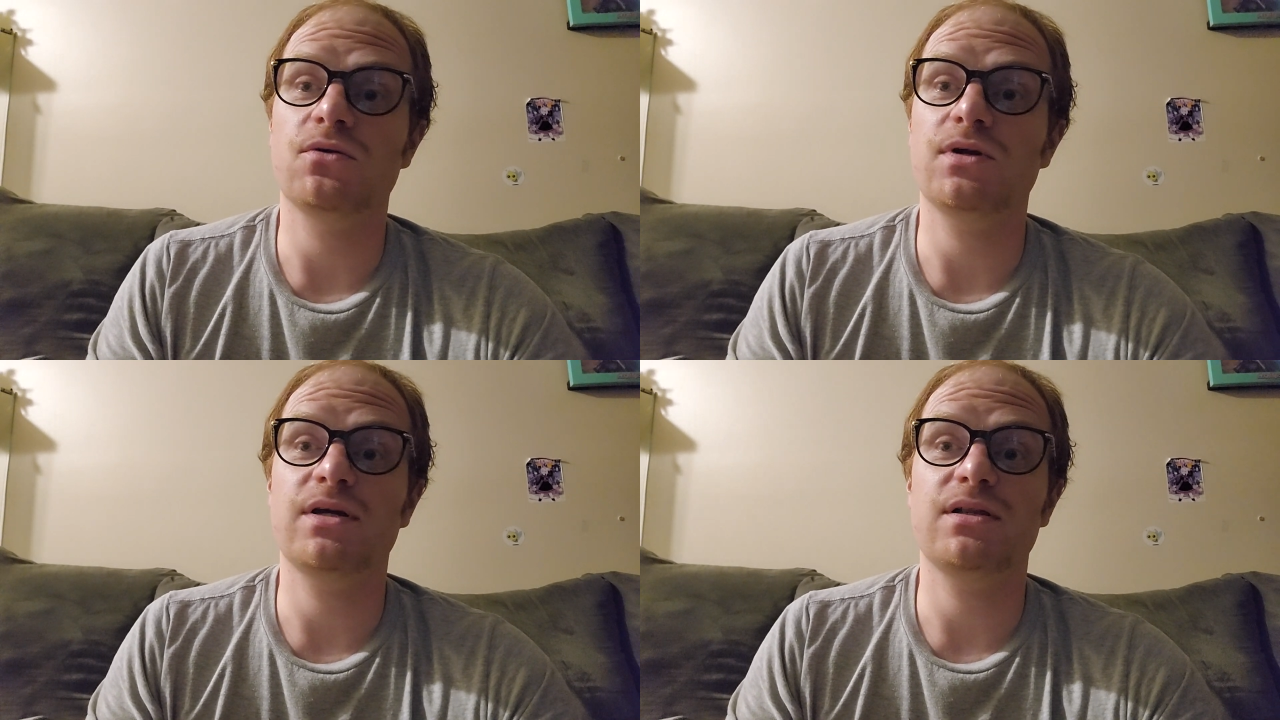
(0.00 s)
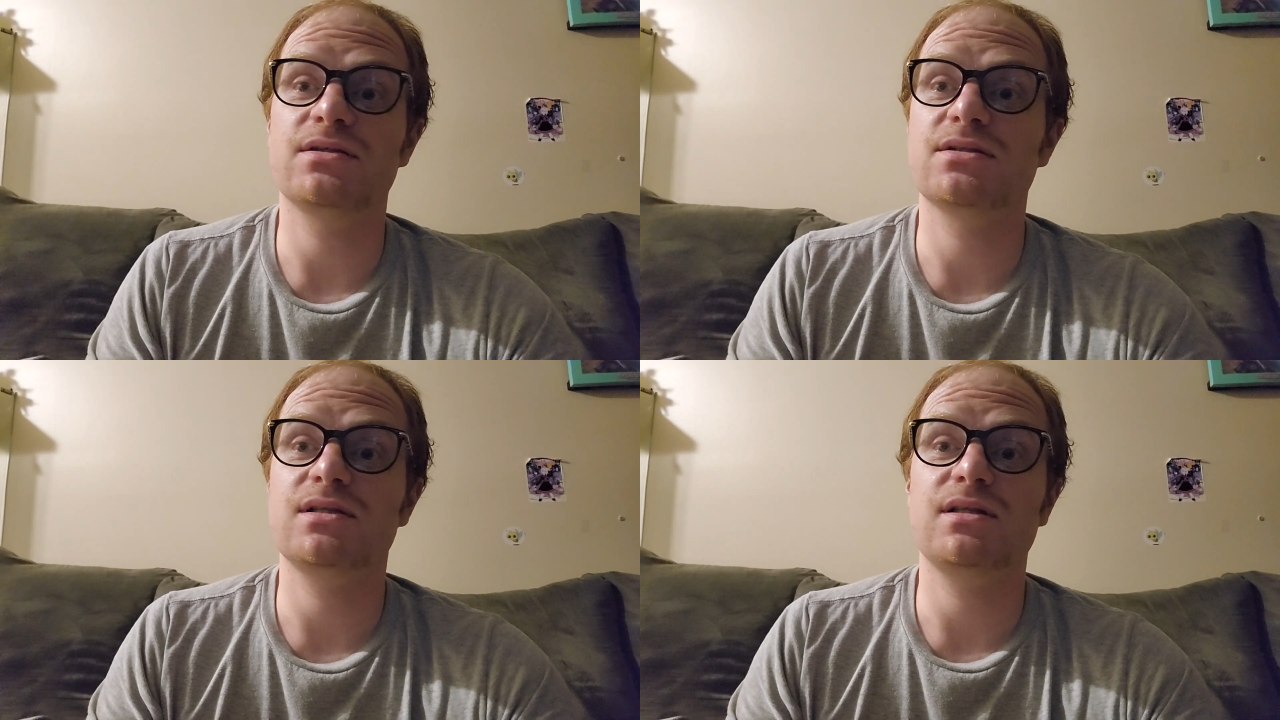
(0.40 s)

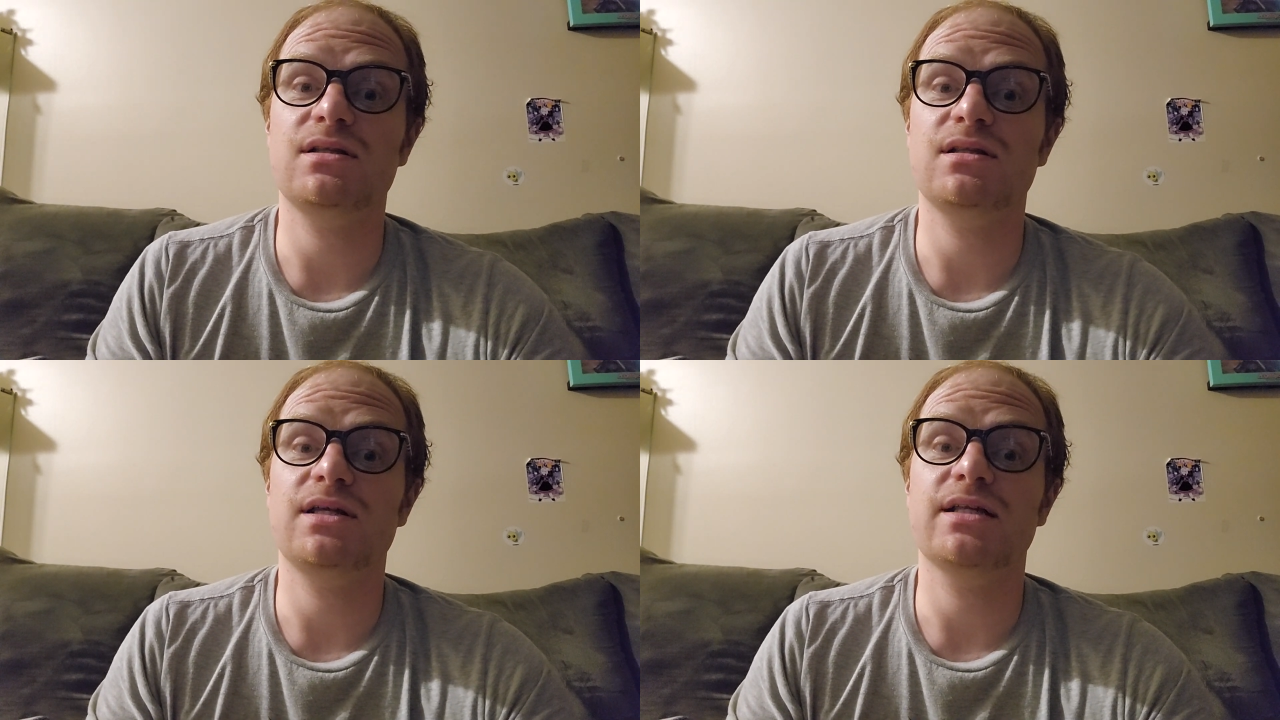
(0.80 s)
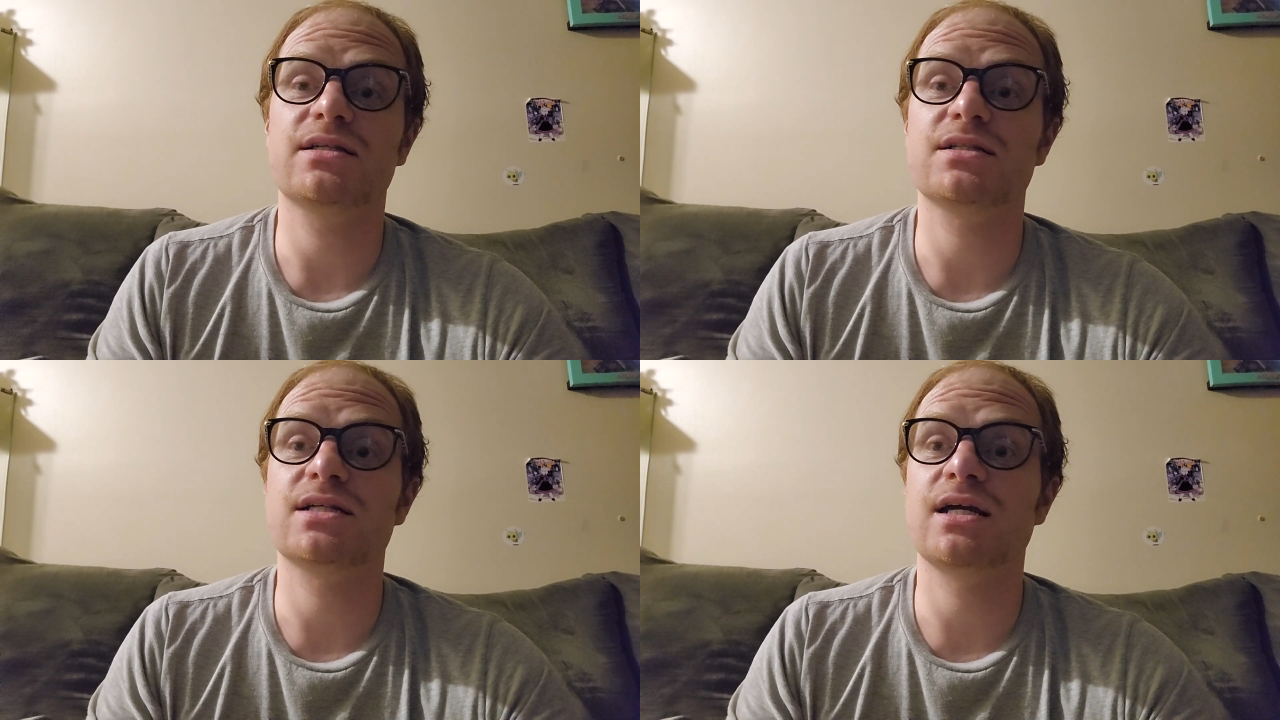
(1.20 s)
It's like
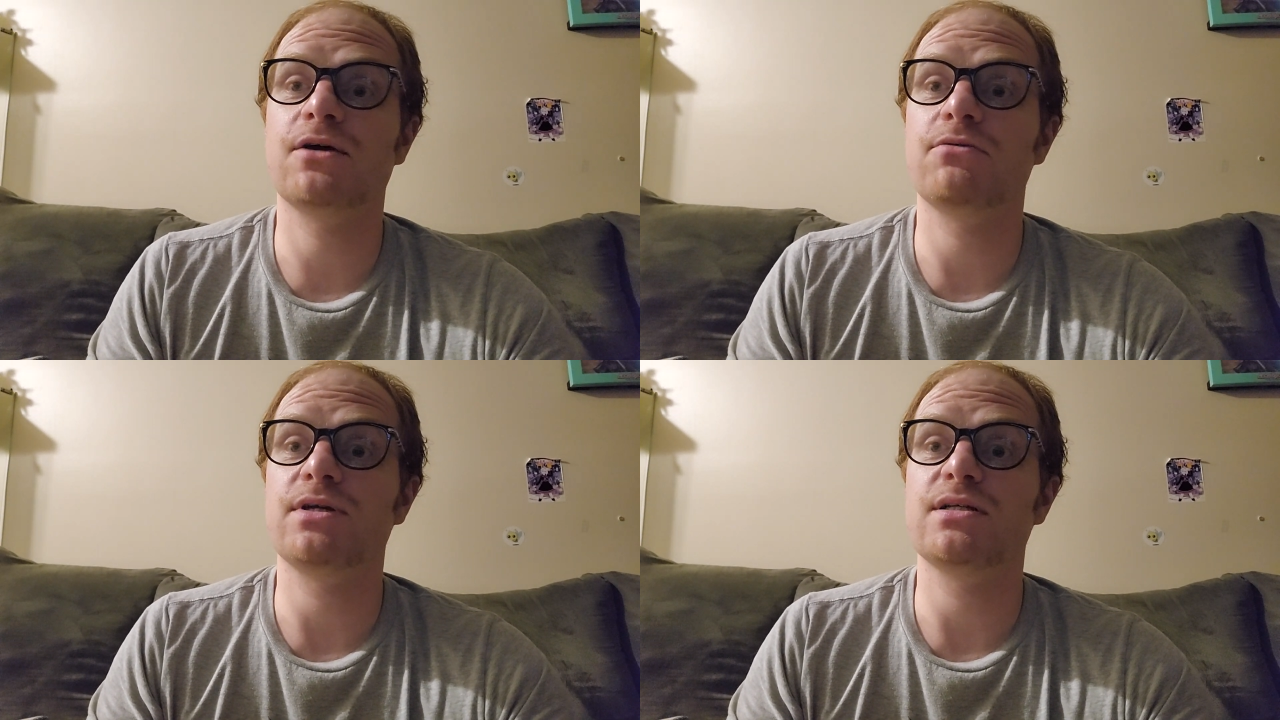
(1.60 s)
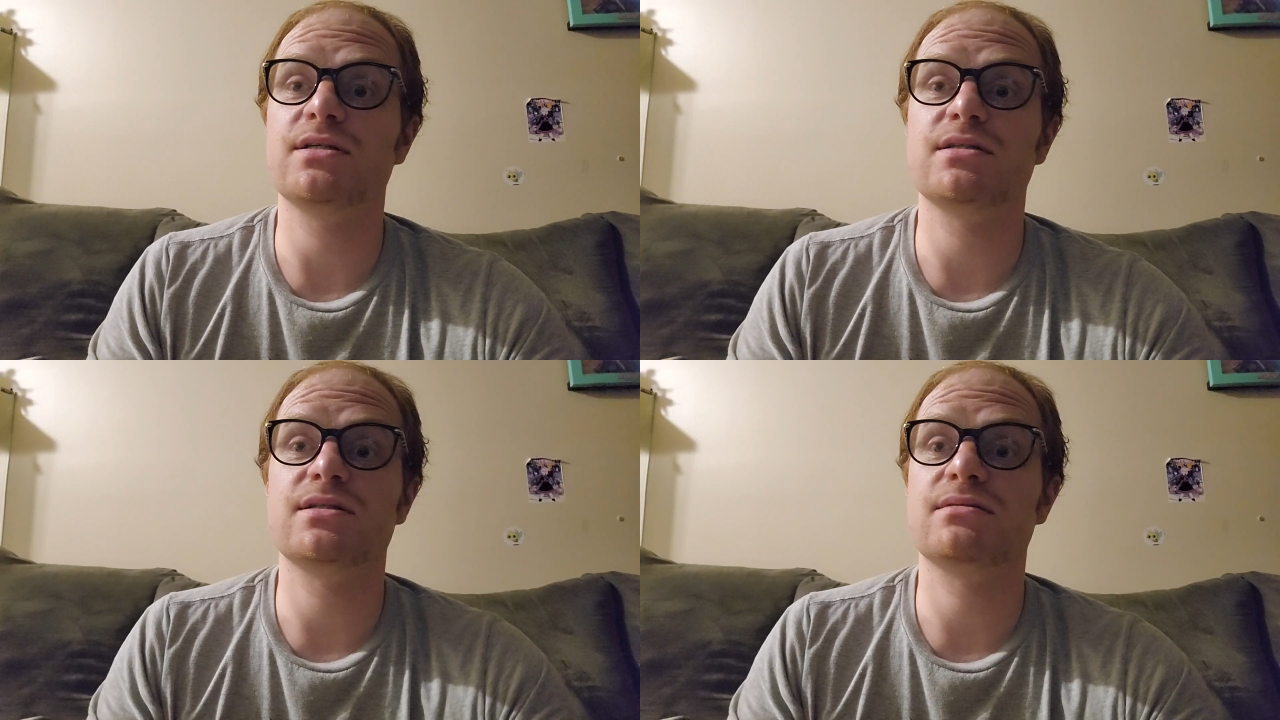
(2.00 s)
the sound
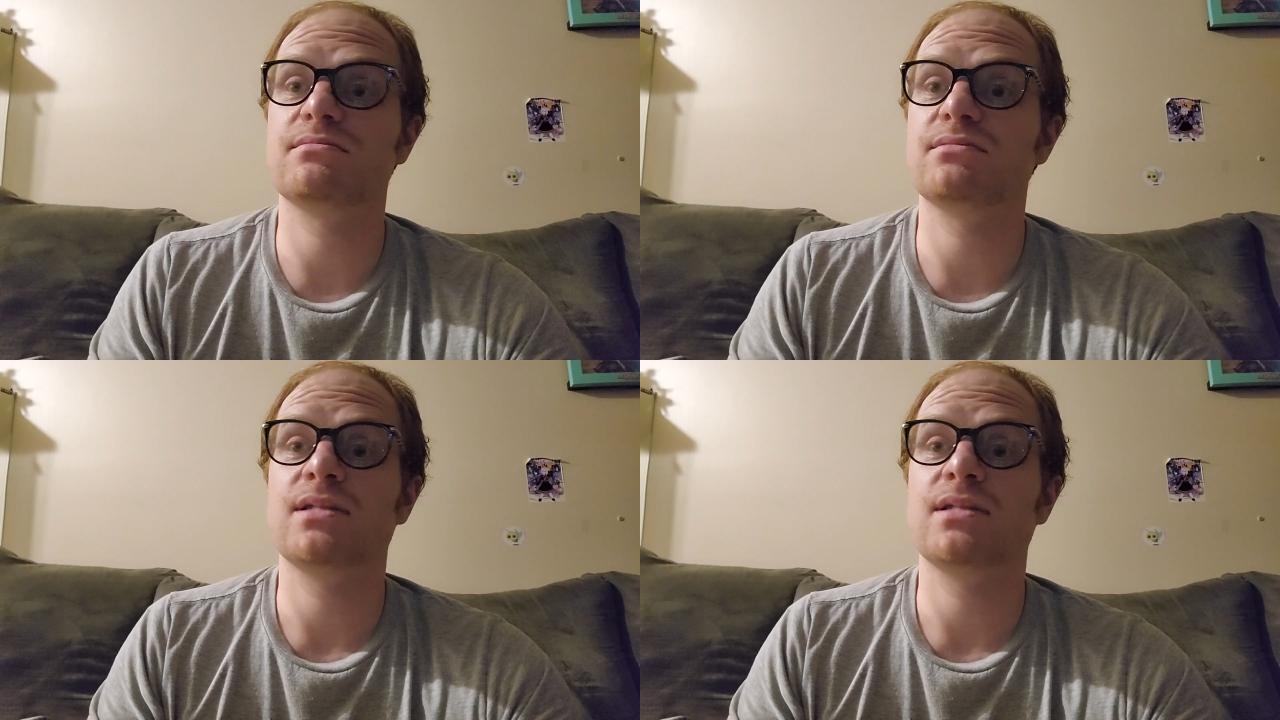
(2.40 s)
is